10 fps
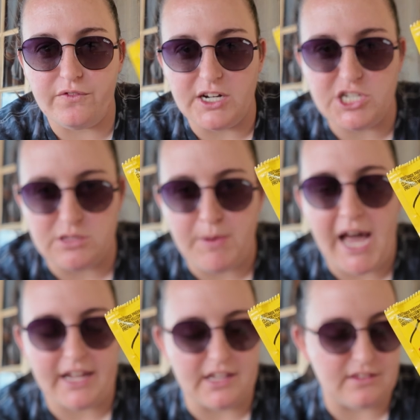French's
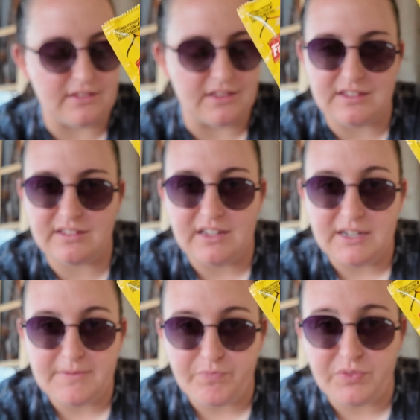packets. It's
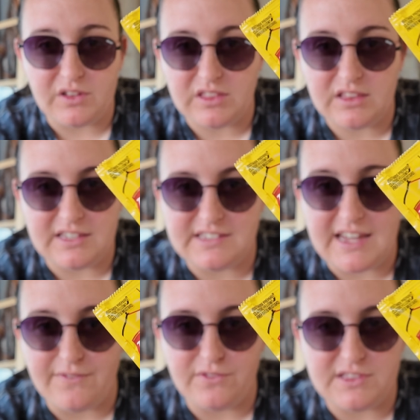
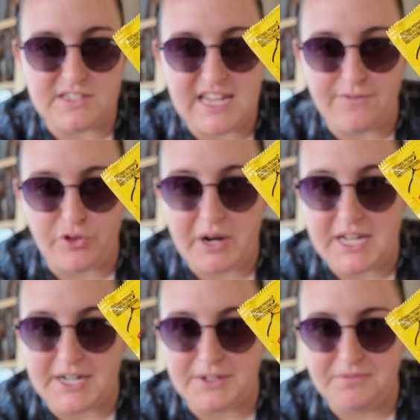the savior
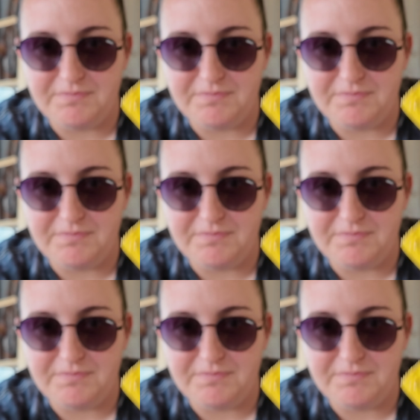right here.